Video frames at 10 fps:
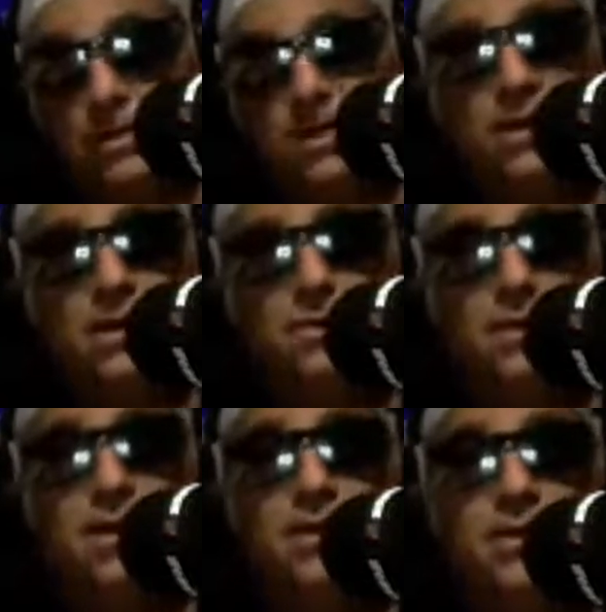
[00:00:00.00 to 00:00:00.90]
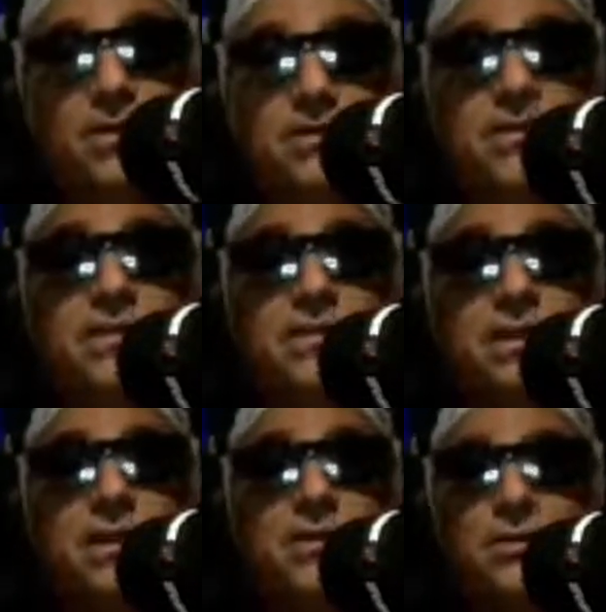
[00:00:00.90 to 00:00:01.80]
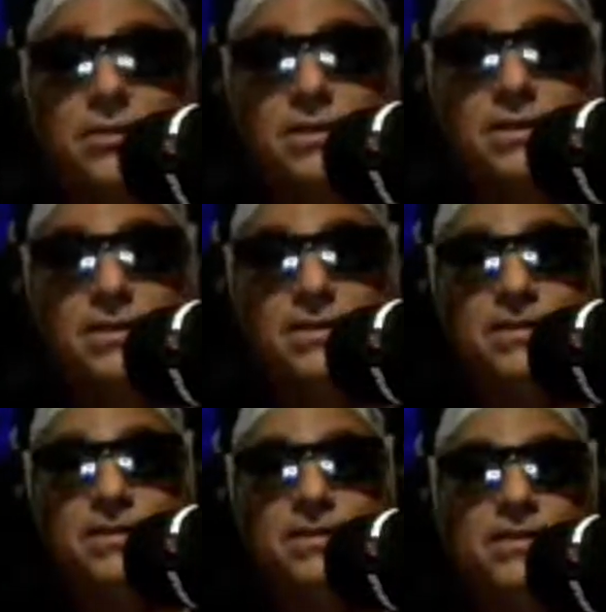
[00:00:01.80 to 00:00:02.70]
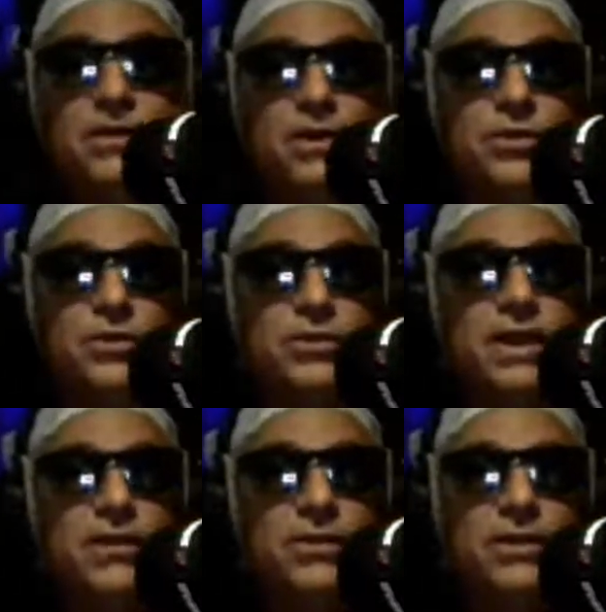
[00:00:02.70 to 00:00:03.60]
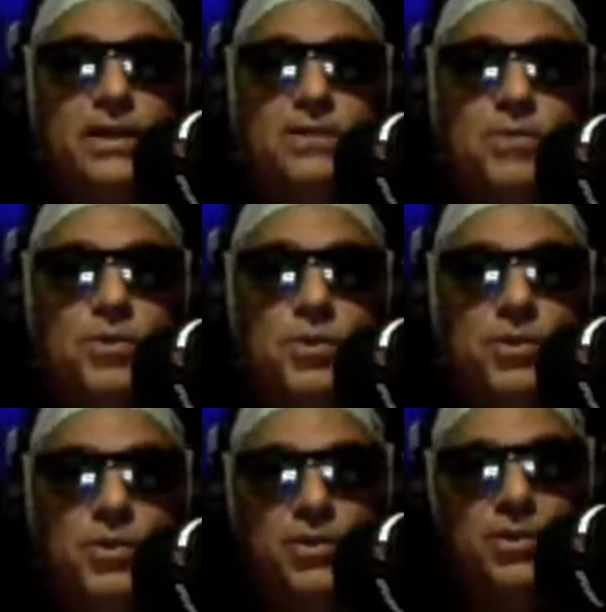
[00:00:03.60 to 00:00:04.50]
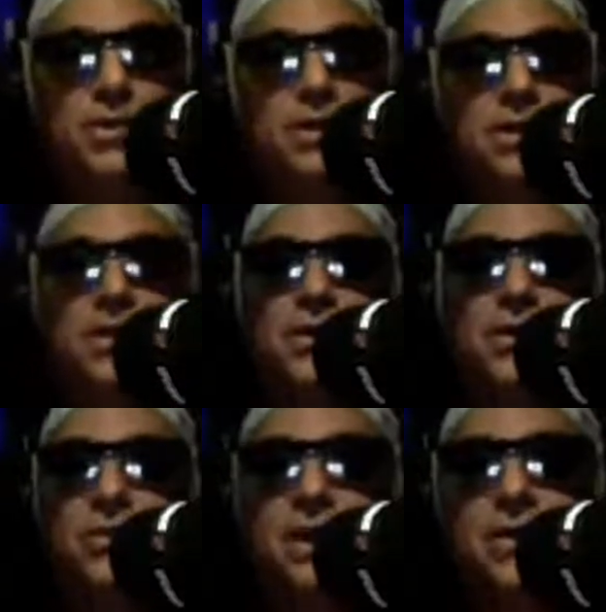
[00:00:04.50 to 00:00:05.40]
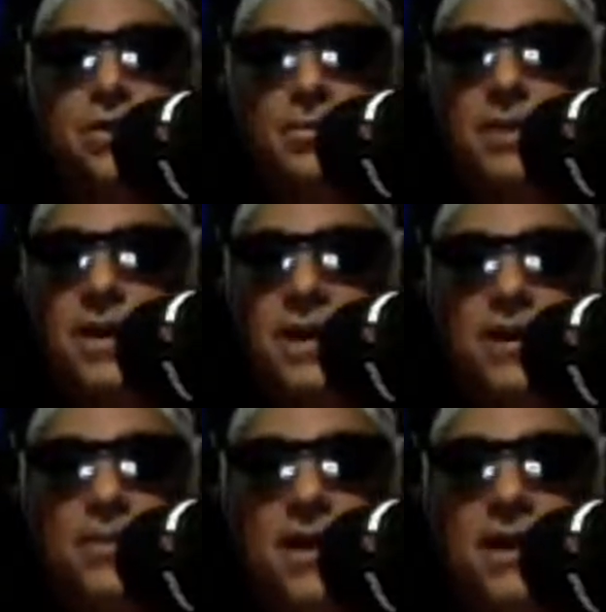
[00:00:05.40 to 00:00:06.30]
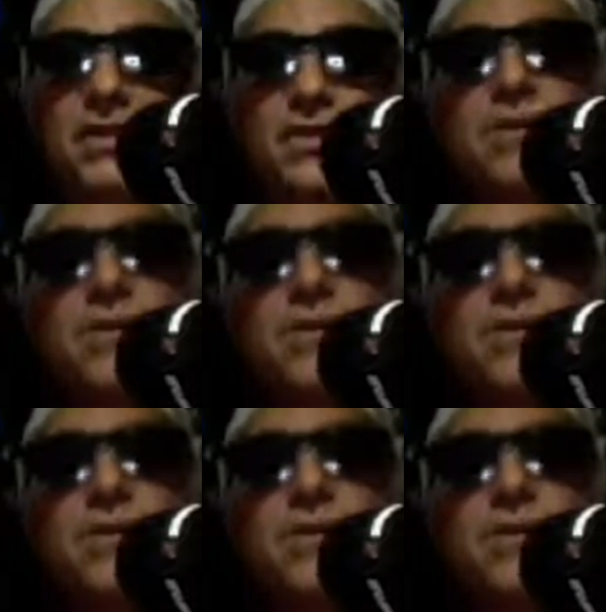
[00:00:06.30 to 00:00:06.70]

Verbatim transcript: uh, playing on a synthesizer than it is, you know, your standard keyboard or your standard piano, man, because you've